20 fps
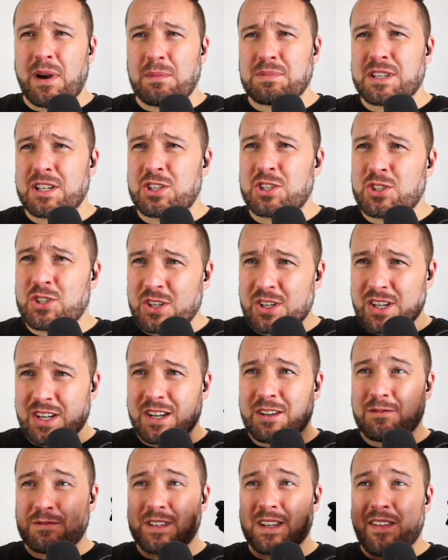I shouldn't
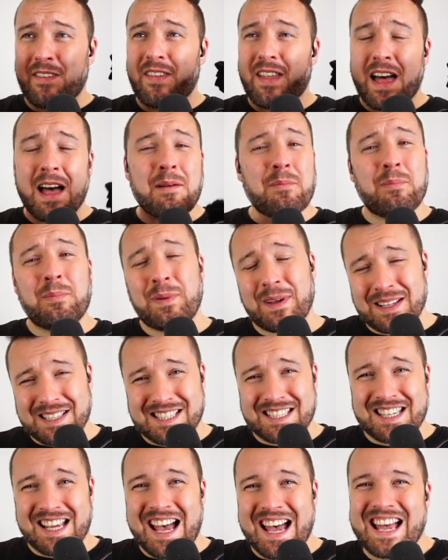have done that, but
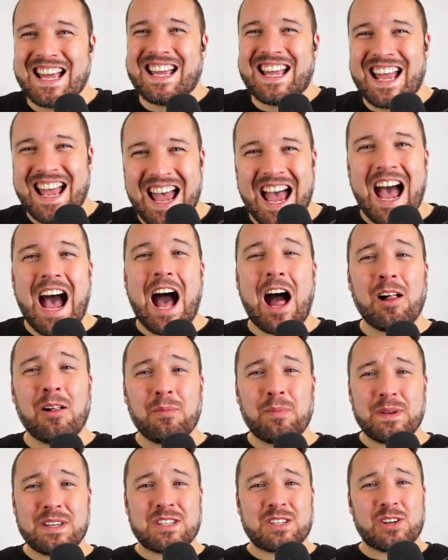I'll
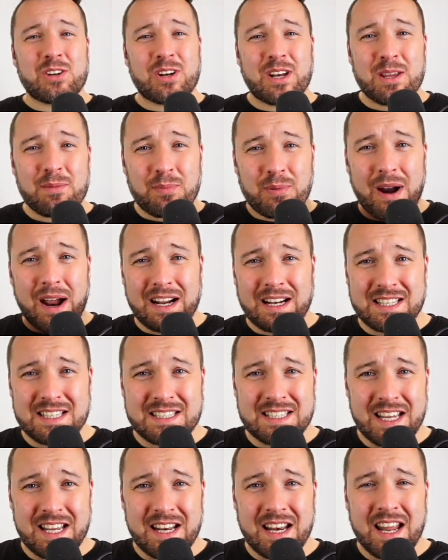be certainly
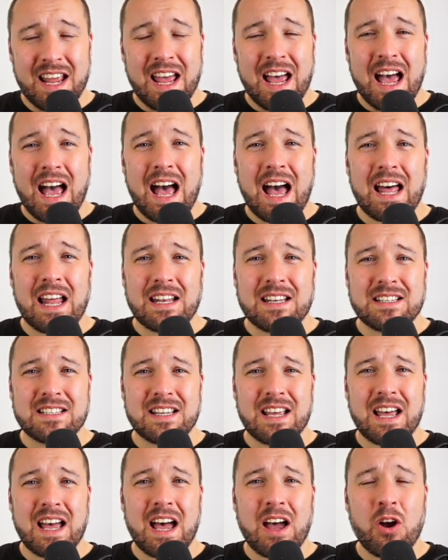practicing, and
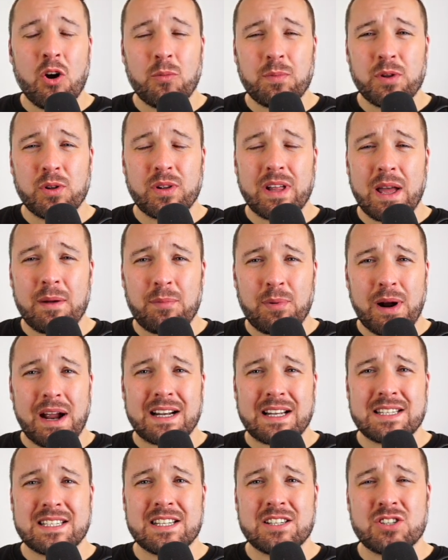I hope you'll get
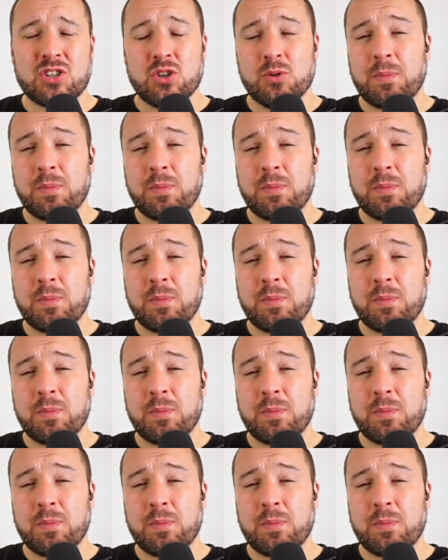practicing too.